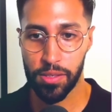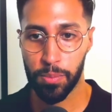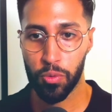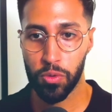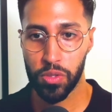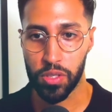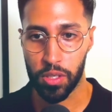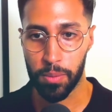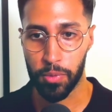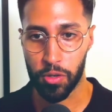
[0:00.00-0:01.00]

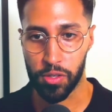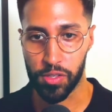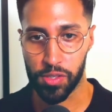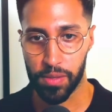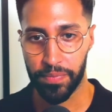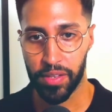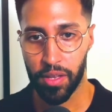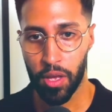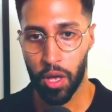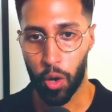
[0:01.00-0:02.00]
important because
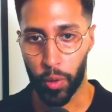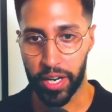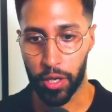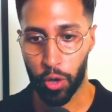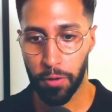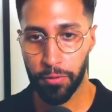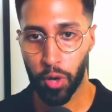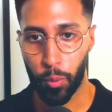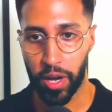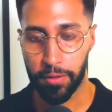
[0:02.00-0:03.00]
we're going to go through our
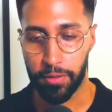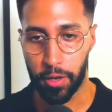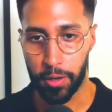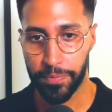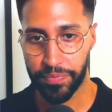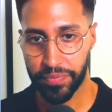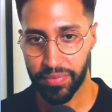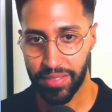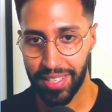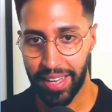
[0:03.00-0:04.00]
workflow.
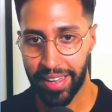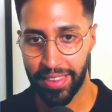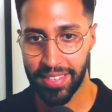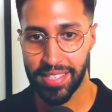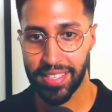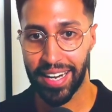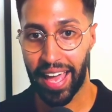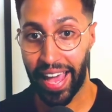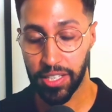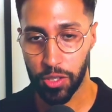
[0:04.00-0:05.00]
This is going to
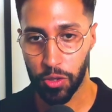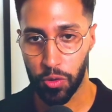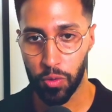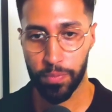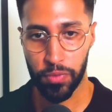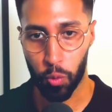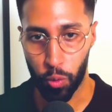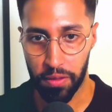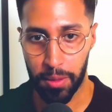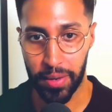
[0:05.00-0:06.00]
execute. All
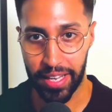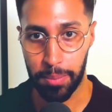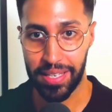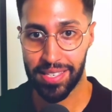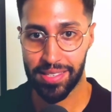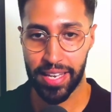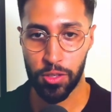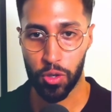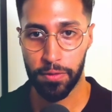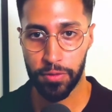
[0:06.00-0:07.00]
of them are going to be sent
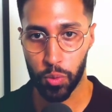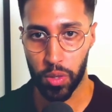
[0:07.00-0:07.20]
off to our